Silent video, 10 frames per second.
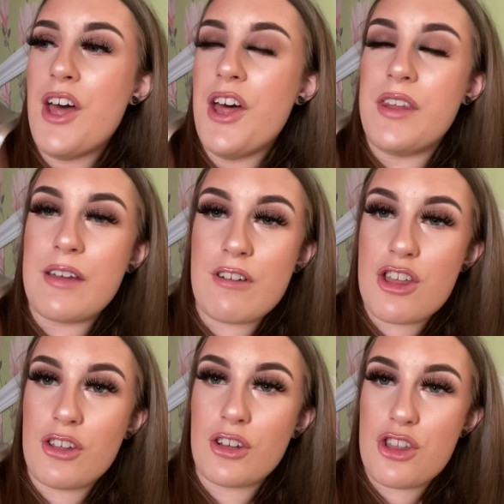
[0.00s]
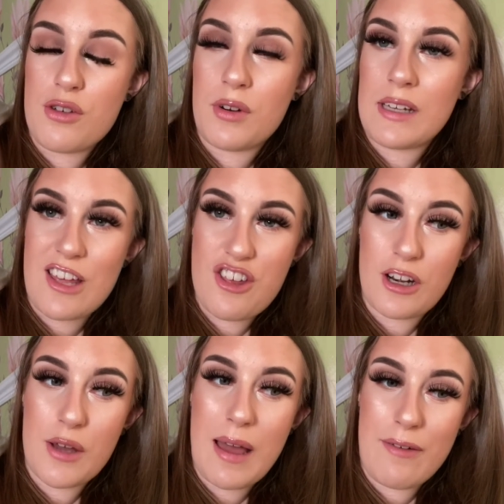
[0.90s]
the original Duo lash
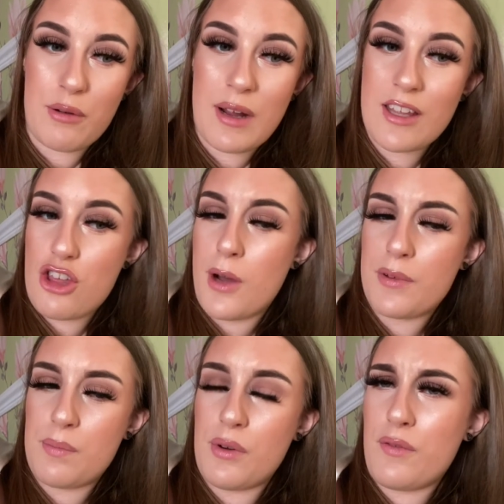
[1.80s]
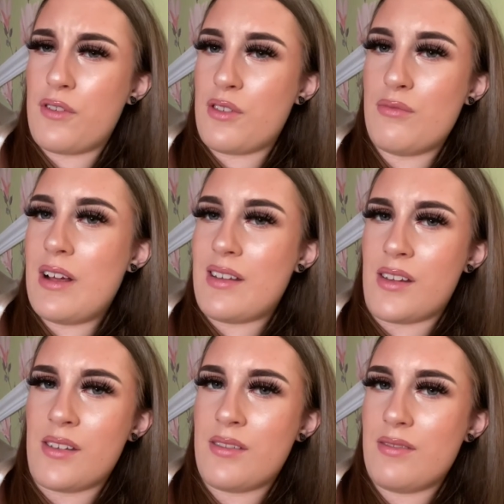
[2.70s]
glue everywhere in the shops but for some
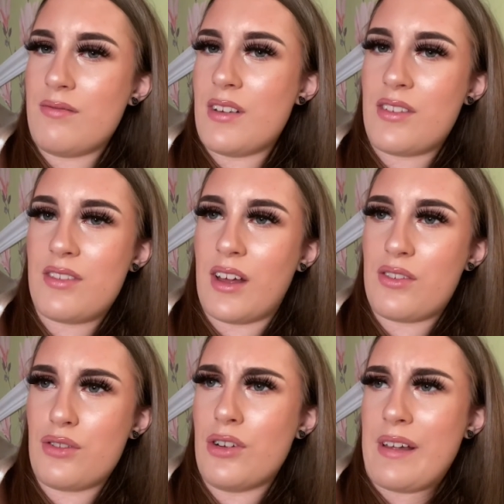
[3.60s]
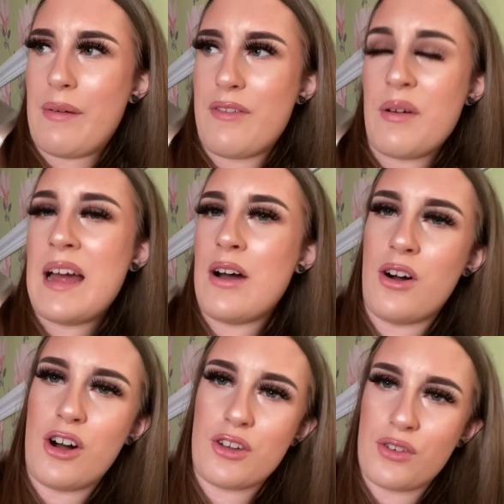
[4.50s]
reason it's like sold out everywhere
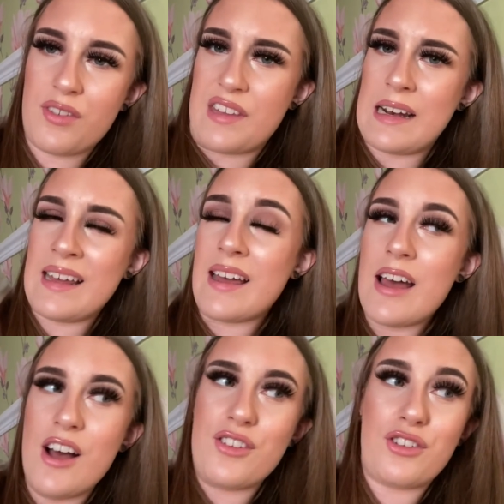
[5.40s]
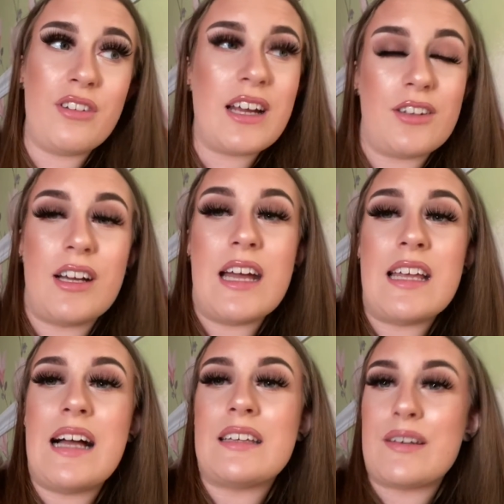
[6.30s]
or they don't sell it so it's really annoying
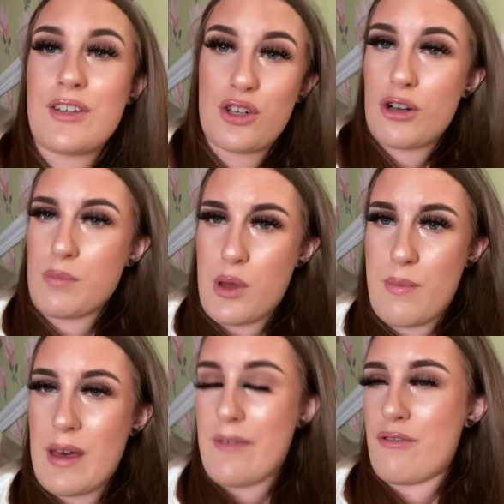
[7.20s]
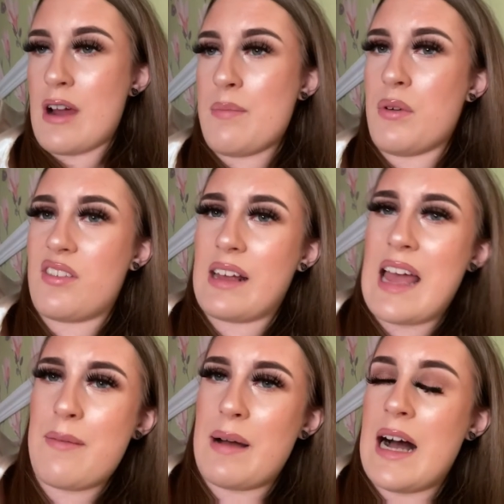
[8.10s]
and then I've had to look on Beauty Bay for it but it's like
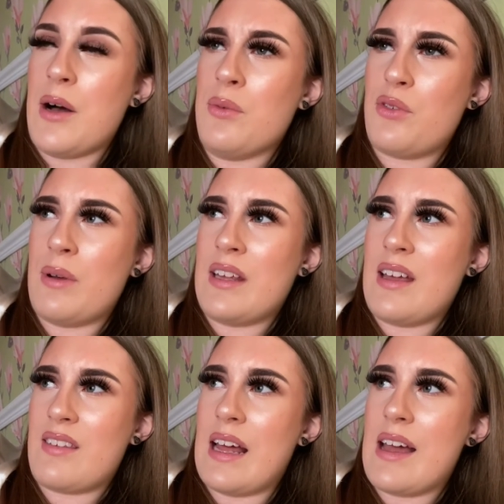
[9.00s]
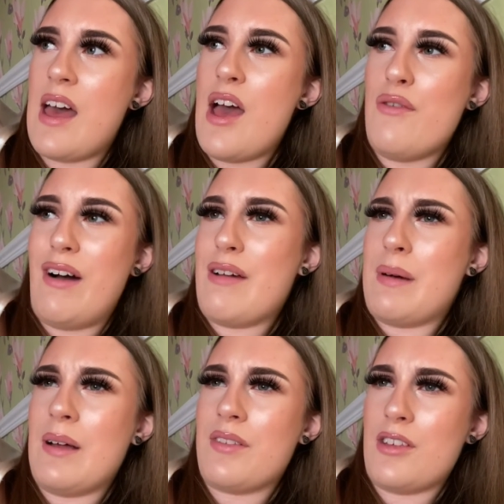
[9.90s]
£8 when it's like
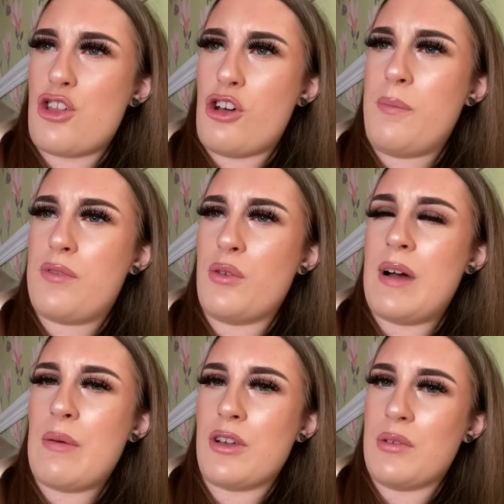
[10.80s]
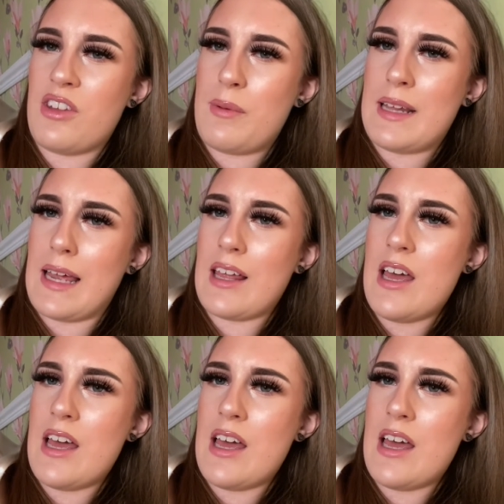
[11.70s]
£5 in the shop so why would I want to spend like